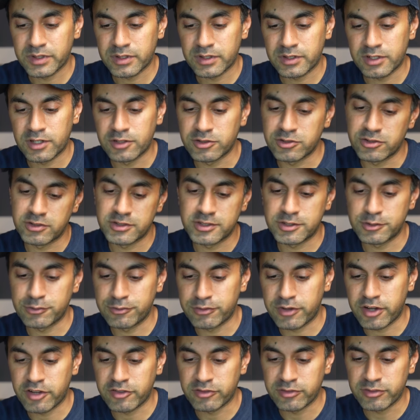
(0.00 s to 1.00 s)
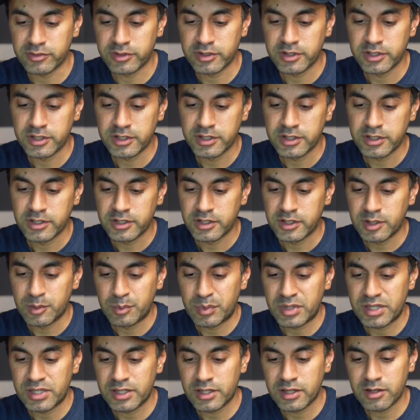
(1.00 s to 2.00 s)
and I'll do it till 5
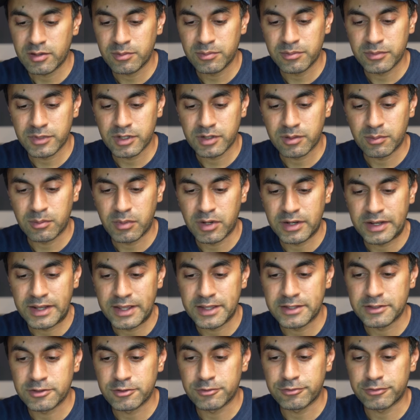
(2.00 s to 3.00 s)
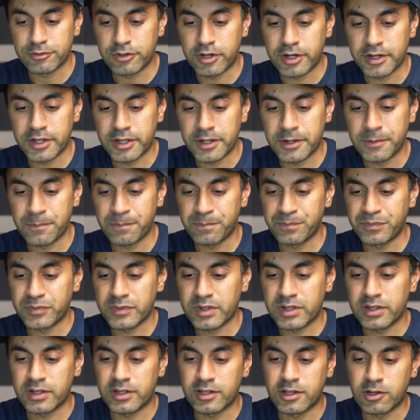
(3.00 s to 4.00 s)
p.m. Monday to Friday
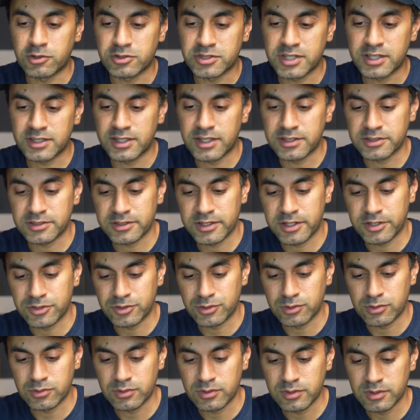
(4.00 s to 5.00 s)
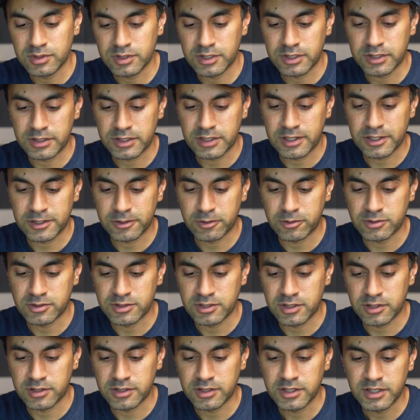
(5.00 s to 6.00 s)
and I'll set that schedule, click on
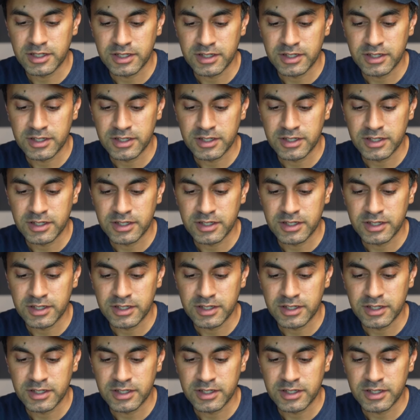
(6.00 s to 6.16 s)
done.